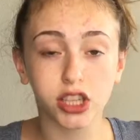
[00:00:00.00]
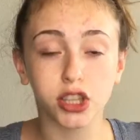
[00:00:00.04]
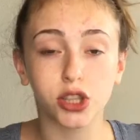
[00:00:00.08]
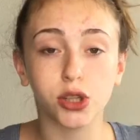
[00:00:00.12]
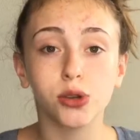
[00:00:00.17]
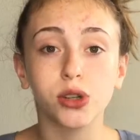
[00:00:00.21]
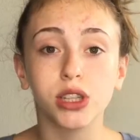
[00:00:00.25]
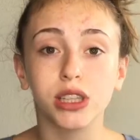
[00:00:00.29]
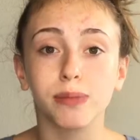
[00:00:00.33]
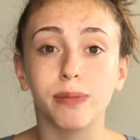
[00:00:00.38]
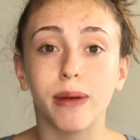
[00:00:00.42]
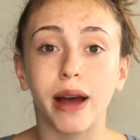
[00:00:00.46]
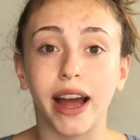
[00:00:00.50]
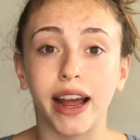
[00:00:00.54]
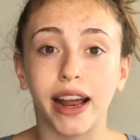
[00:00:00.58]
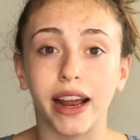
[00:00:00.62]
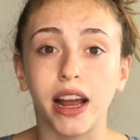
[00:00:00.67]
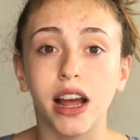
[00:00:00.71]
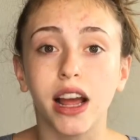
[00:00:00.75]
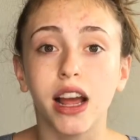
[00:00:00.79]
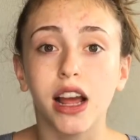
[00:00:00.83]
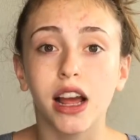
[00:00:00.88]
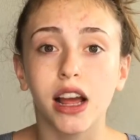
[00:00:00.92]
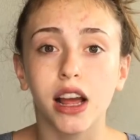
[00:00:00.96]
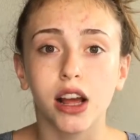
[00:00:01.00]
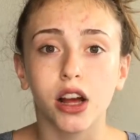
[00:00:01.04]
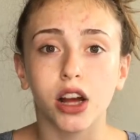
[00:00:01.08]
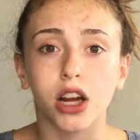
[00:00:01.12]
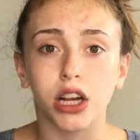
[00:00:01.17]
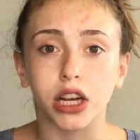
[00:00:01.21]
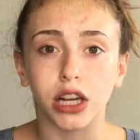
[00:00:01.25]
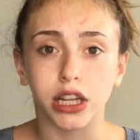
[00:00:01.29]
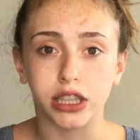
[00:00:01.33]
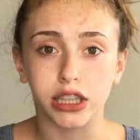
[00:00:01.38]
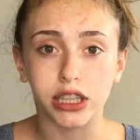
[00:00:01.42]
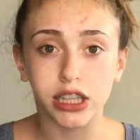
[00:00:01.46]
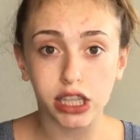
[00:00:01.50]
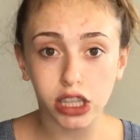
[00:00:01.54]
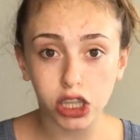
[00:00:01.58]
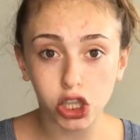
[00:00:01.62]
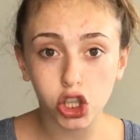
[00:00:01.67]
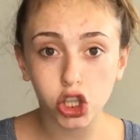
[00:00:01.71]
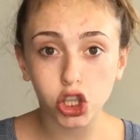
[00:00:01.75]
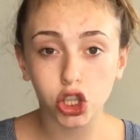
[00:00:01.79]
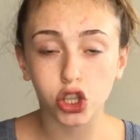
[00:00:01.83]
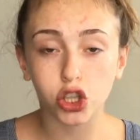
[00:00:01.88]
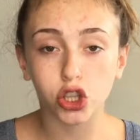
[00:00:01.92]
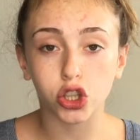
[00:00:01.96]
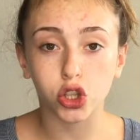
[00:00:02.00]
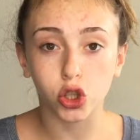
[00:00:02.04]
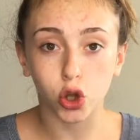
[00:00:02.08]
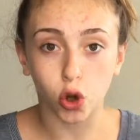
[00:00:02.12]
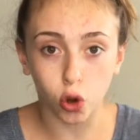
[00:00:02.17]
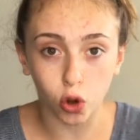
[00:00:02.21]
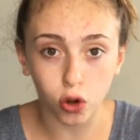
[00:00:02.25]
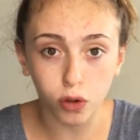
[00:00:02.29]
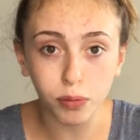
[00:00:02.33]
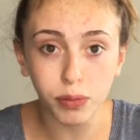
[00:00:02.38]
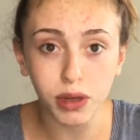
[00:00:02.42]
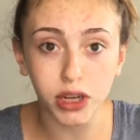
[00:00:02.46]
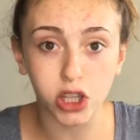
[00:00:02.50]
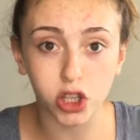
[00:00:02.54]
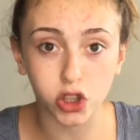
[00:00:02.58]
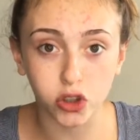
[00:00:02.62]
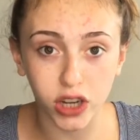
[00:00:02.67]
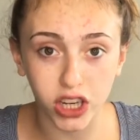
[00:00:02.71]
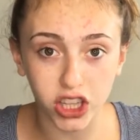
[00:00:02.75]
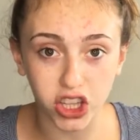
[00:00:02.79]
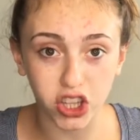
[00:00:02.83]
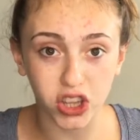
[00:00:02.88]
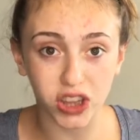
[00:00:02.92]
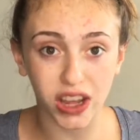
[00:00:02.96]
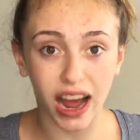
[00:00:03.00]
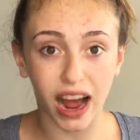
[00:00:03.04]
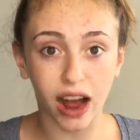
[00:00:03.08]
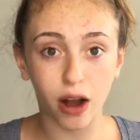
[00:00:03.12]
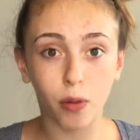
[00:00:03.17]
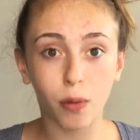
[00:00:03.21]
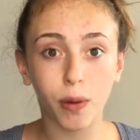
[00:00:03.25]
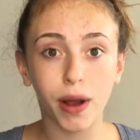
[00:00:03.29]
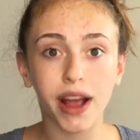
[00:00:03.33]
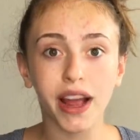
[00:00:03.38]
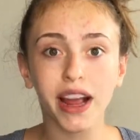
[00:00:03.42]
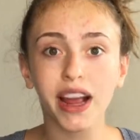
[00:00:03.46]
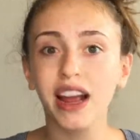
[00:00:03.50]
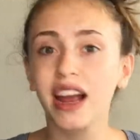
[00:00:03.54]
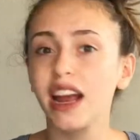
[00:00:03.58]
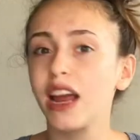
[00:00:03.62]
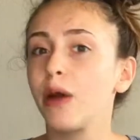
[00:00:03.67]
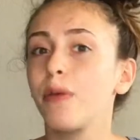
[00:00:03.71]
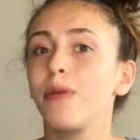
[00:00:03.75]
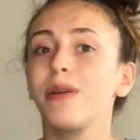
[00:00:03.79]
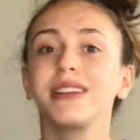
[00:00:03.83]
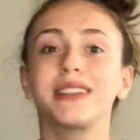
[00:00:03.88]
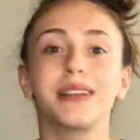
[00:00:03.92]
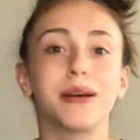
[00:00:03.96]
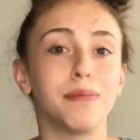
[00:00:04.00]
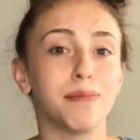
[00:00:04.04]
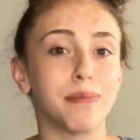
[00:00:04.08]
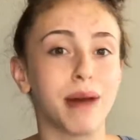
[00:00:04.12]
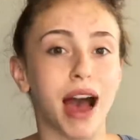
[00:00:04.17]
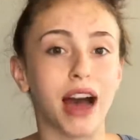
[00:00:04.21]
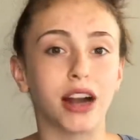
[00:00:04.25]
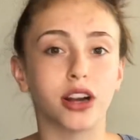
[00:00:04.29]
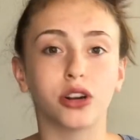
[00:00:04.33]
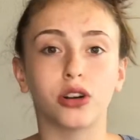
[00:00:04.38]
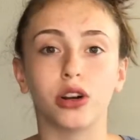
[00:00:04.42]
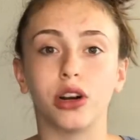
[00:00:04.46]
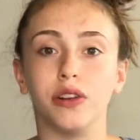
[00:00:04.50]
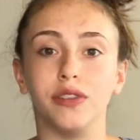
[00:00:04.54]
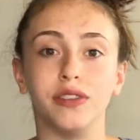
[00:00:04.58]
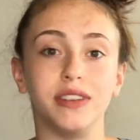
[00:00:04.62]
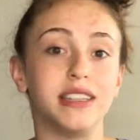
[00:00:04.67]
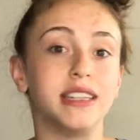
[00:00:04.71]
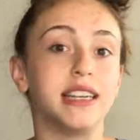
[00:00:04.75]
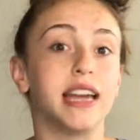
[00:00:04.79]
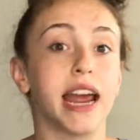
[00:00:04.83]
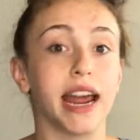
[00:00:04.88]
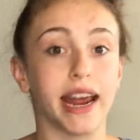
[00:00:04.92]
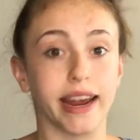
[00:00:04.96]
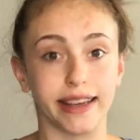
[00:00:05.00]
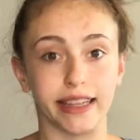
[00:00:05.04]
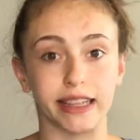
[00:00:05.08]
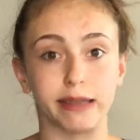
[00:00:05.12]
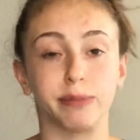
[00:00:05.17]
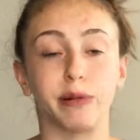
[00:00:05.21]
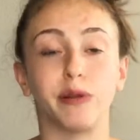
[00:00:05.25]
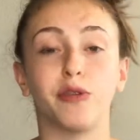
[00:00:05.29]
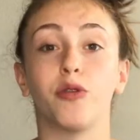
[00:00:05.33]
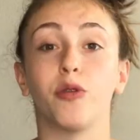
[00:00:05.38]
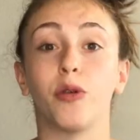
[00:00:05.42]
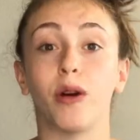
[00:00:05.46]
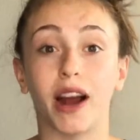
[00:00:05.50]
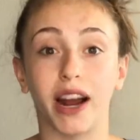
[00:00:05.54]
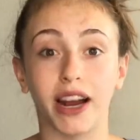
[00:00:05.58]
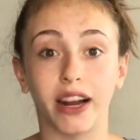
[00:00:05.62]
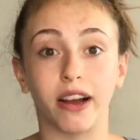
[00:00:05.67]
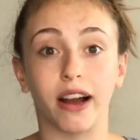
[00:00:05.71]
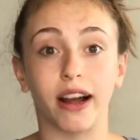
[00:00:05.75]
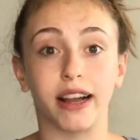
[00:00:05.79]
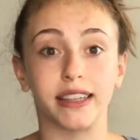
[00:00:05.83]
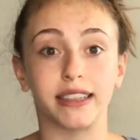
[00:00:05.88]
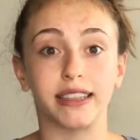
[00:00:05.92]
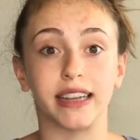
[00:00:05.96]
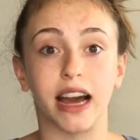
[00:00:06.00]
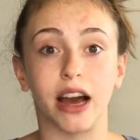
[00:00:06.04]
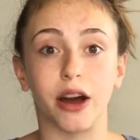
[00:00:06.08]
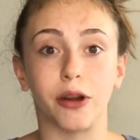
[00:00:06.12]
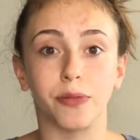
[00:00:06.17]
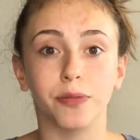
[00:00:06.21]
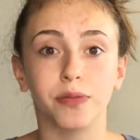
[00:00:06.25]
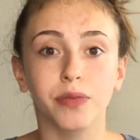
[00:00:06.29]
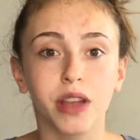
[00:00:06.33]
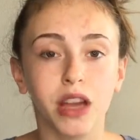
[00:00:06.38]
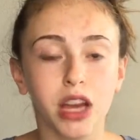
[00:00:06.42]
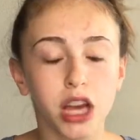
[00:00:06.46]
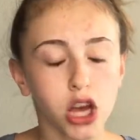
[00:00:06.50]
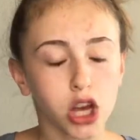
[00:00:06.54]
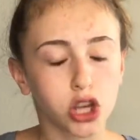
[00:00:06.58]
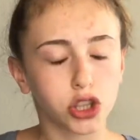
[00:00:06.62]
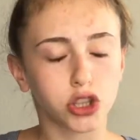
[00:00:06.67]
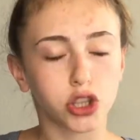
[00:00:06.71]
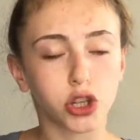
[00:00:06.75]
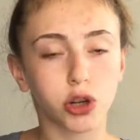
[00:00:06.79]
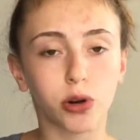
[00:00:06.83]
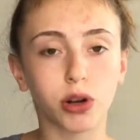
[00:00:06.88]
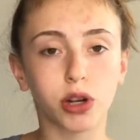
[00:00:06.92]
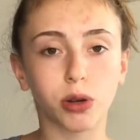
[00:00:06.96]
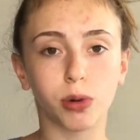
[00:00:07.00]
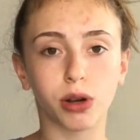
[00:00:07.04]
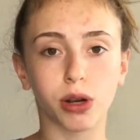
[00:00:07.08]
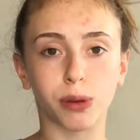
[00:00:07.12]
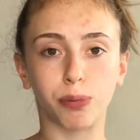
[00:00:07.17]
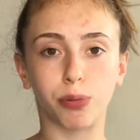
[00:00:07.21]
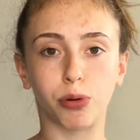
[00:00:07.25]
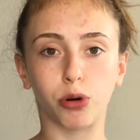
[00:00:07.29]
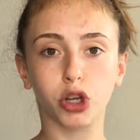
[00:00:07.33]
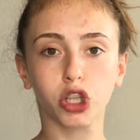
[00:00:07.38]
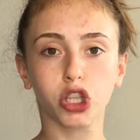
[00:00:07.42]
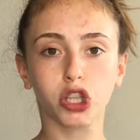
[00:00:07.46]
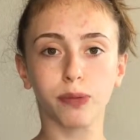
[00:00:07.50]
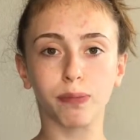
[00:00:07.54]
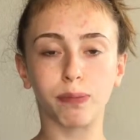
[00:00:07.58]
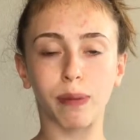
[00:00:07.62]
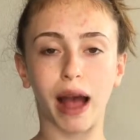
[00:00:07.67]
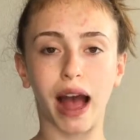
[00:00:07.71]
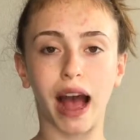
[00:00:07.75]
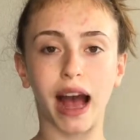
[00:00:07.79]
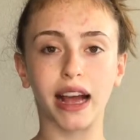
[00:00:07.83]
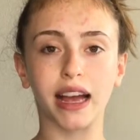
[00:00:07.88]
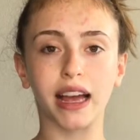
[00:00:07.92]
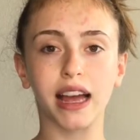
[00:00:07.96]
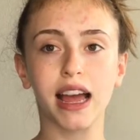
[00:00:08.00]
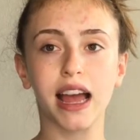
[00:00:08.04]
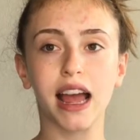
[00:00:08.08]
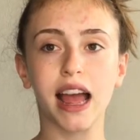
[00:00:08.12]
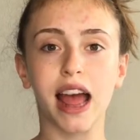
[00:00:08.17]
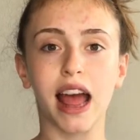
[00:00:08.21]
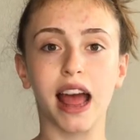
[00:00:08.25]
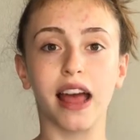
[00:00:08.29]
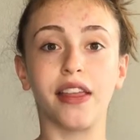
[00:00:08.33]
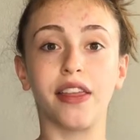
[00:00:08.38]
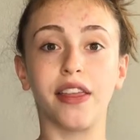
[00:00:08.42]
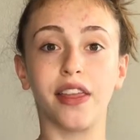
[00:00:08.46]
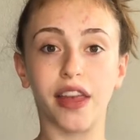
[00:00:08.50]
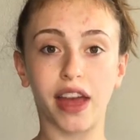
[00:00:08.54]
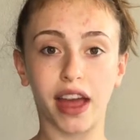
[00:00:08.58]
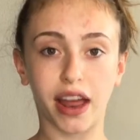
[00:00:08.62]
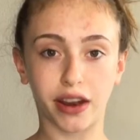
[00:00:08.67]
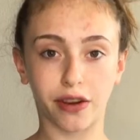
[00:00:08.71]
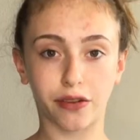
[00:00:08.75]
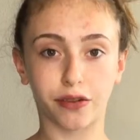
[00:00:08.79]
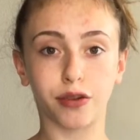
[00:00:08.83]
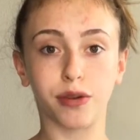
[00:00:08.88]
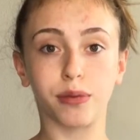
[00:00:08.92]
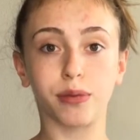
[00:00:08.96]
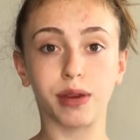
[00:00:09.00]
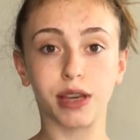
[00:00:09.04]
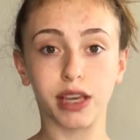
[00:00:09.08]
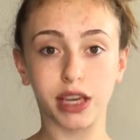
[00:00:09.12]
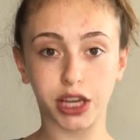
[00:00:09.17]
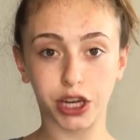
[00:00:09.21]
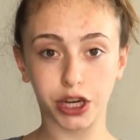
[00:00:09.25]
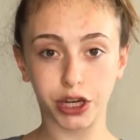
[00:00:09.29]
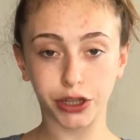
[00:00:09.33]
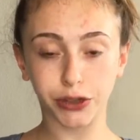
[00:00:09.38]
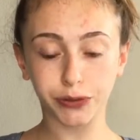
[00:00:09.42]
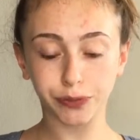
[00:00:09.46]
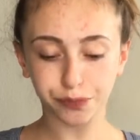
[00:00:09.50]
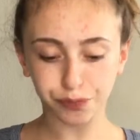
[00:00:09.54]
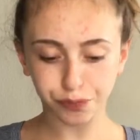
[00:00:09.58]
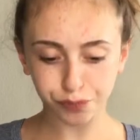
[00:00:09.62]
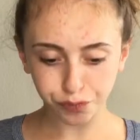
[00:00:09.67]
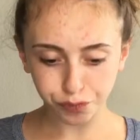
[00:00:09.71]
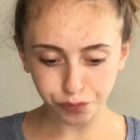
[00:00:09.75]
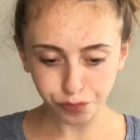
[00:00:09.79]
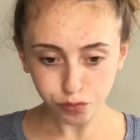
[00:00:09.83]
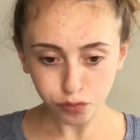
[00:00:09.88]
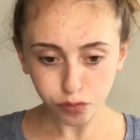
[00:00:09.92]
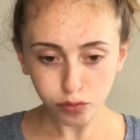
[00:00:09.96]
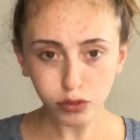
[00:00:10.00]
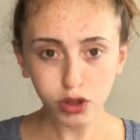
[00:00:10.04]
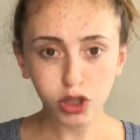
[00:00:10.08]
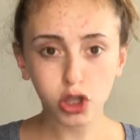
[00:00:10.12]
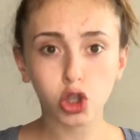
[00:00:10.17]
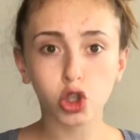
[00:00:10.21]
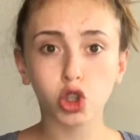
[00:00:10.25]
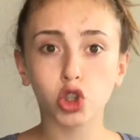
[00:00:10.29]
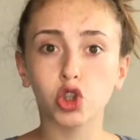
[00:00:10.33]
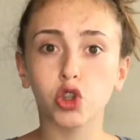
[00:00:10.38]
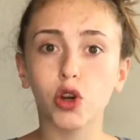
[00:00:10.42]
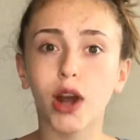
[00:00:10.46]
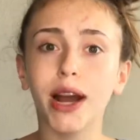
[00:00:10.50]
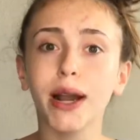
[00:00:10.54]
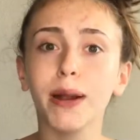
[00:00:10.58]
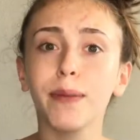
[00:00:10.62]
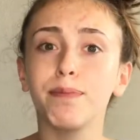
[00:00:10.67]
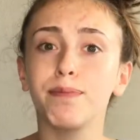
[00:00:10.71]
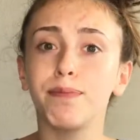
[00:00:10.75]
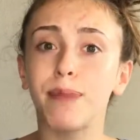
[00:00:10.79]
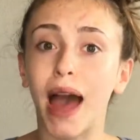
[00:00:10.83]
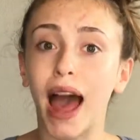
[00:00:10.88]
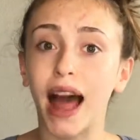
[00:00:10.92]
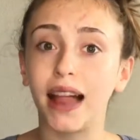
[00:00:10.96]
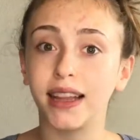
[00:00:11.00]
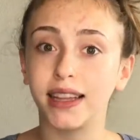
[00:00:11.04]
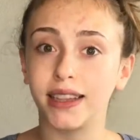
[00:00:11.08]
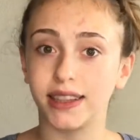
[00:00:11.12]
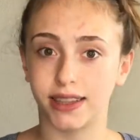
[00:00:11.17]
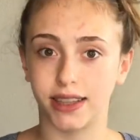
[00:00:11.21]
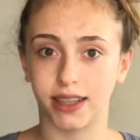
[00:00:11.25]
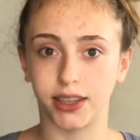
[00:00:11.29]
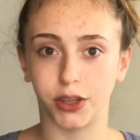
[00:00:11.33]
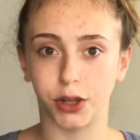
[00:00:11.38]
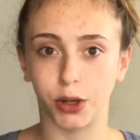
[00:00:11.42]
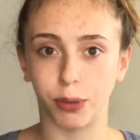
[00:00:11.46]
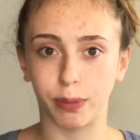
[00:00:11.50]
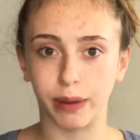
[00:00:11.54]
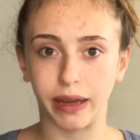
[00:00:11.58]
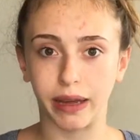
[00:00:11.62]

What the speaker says: as soon as my teacher told me to stretch that way, it was a matter of days before I got down. So you're going to want to push back, and then from here, try to balance a little